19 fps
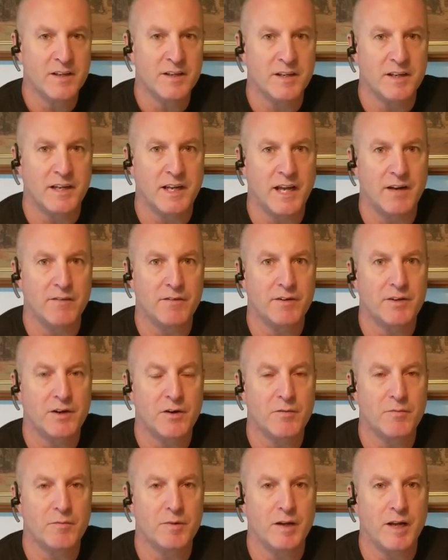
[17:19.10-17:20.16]
you can't
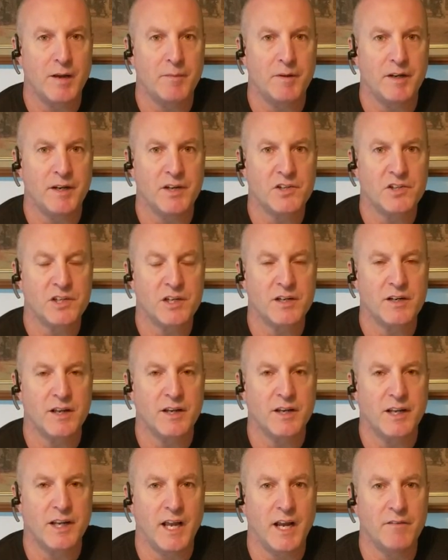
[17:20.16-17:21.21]
return ammunition and
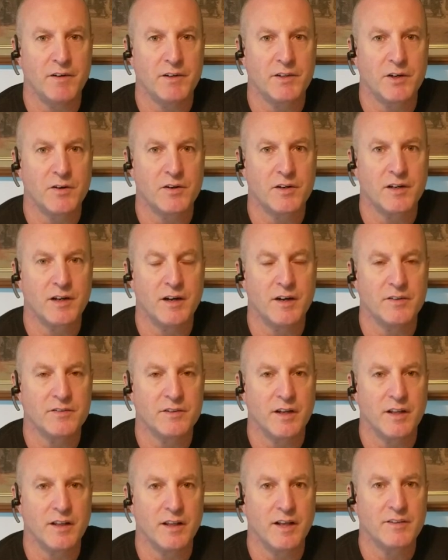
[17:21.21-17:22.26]
you can't return guns
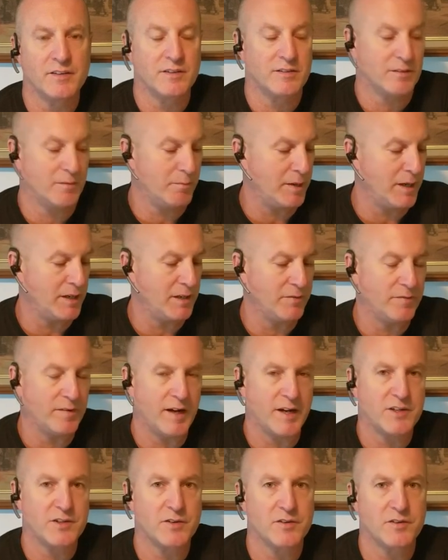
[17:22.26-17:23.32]
unless it's a
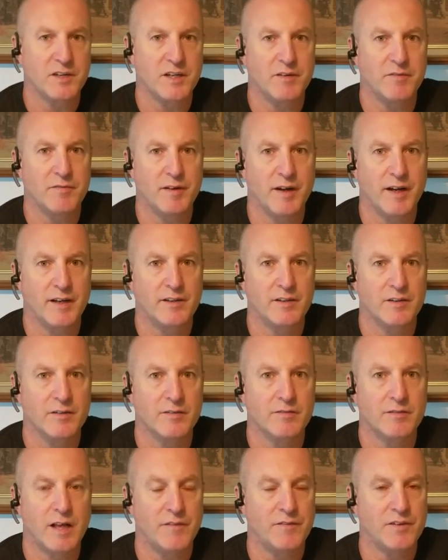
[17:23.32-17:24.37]
manufacturer defect. You'll
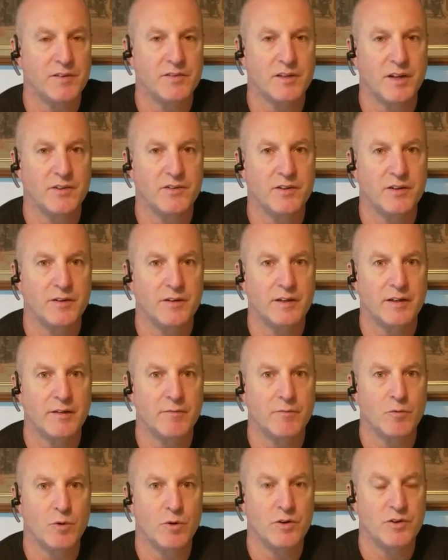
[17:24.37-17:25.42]
have to send it to the
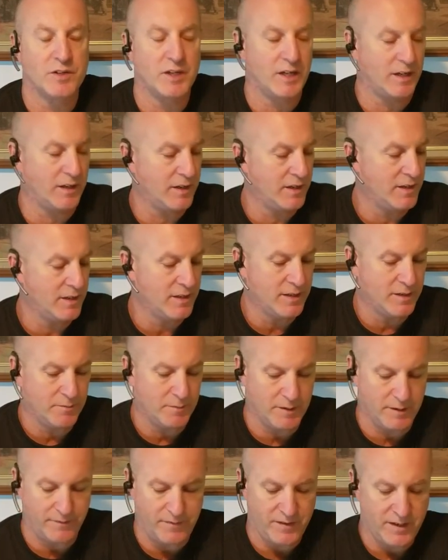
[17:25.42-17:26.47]
warranted.
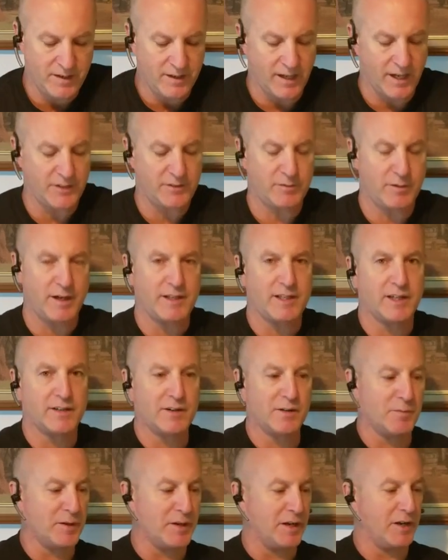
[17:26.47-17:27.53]
But that's why I tell
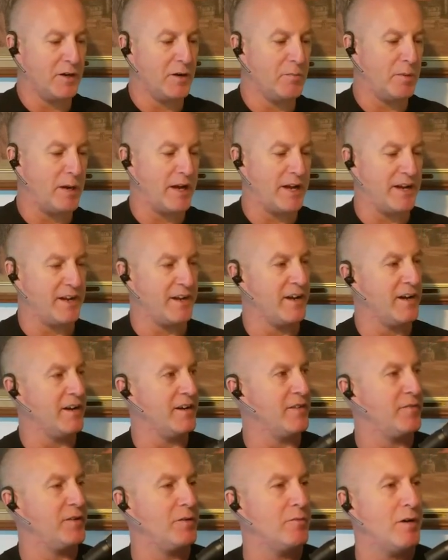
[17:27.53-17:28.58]
everybody, go buy a gun
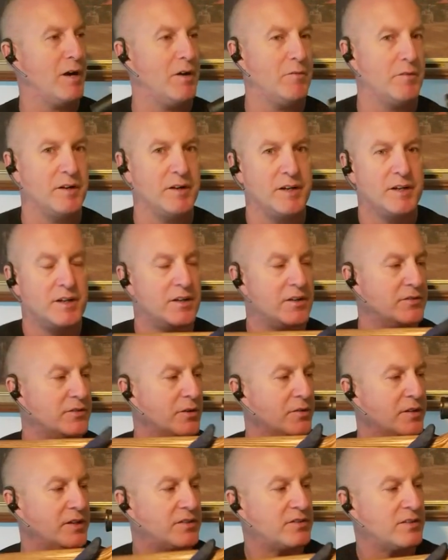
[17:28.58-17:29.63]
if you want one. So
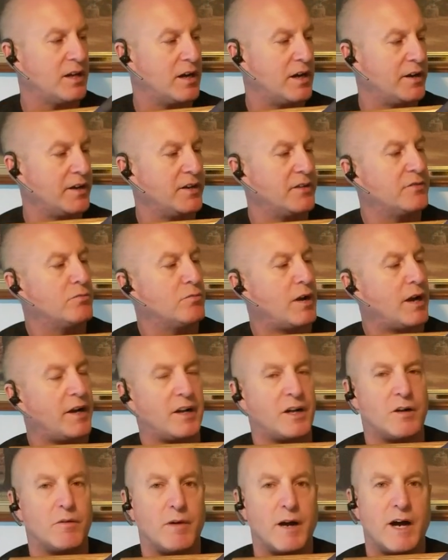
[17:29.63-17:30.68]
this gun is ready to
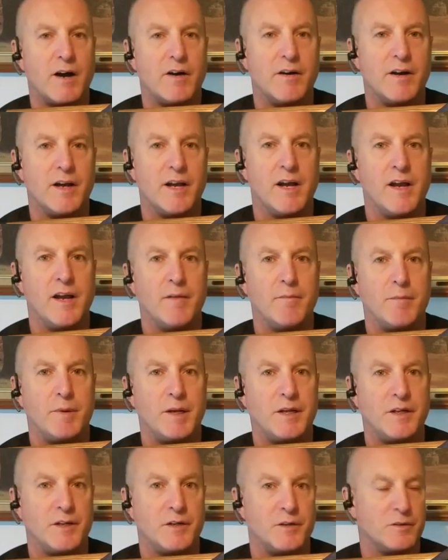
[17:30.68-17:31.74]
go out and be
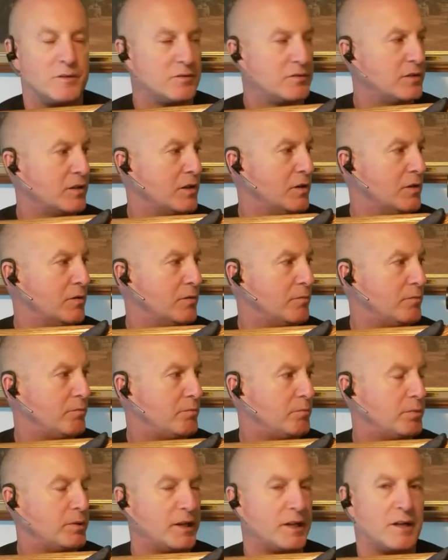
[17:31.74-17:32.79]
used to go
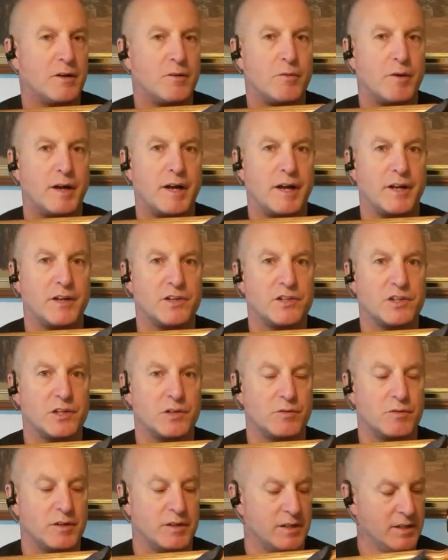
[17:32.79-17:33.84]
plink away and
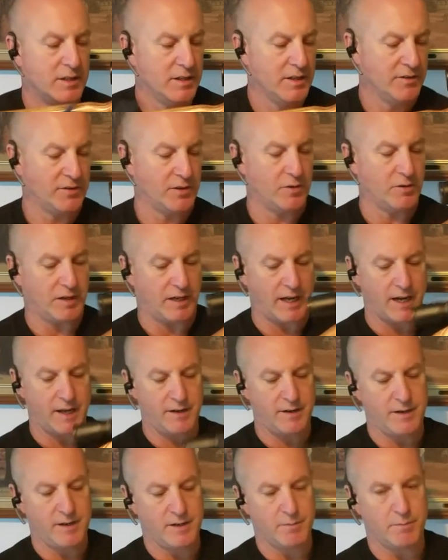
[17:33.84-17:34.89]
shoot. So
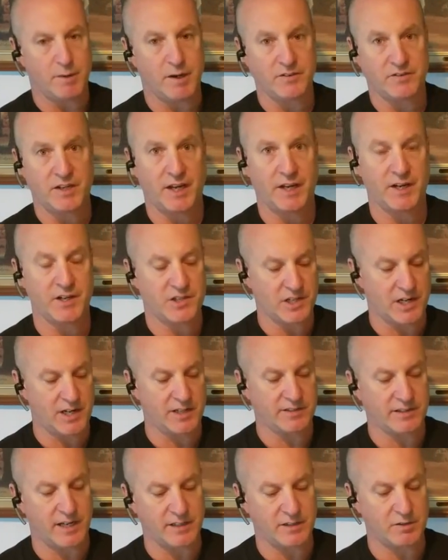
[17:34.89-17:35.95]
again, Montana John's
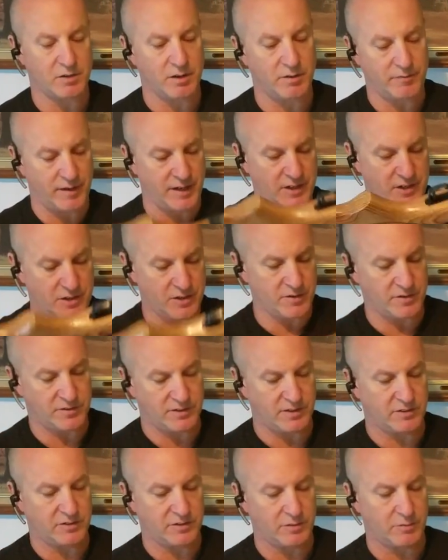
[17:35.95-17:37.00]
Outdoor Adventures.
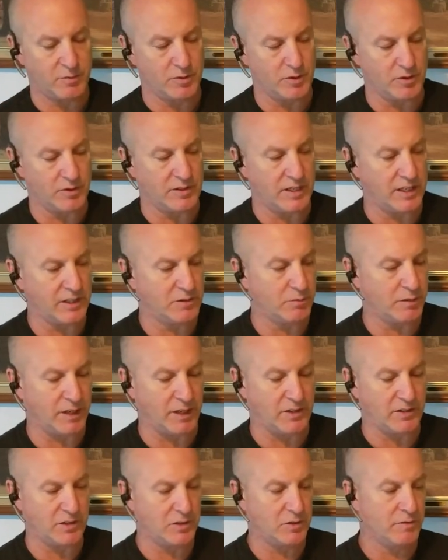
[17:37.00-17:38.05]
This is the Ruger
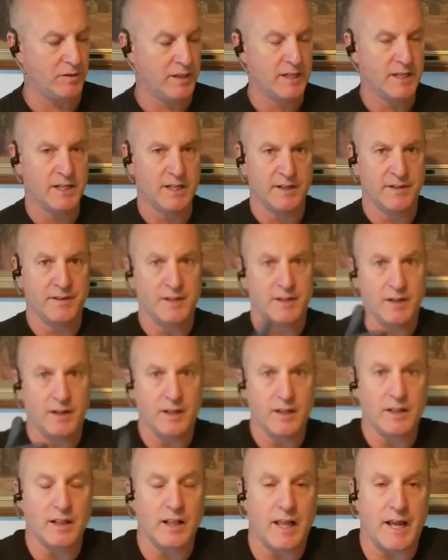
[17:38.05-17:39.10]
1022.
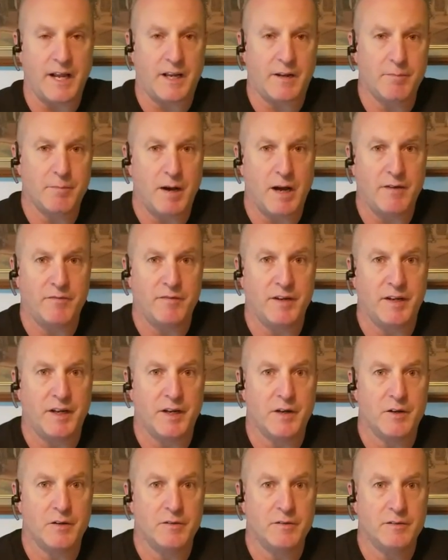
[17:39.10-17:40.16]
Like my
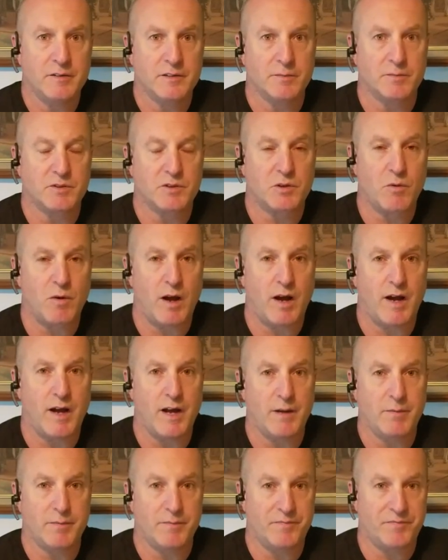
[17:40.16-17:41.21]
video,
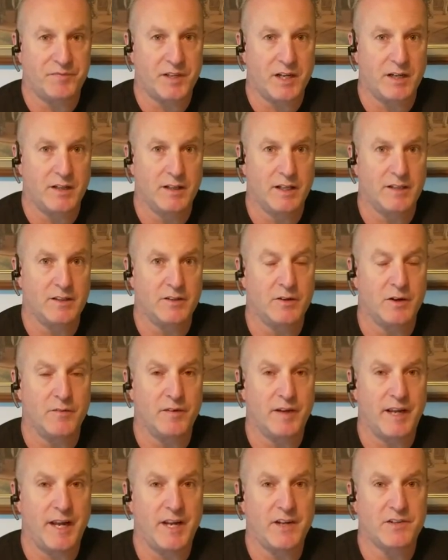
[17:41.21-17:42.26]
subscribe, click the
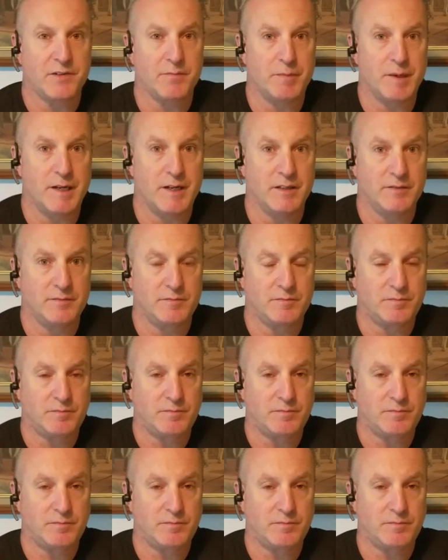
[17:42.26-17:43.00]
notification bell,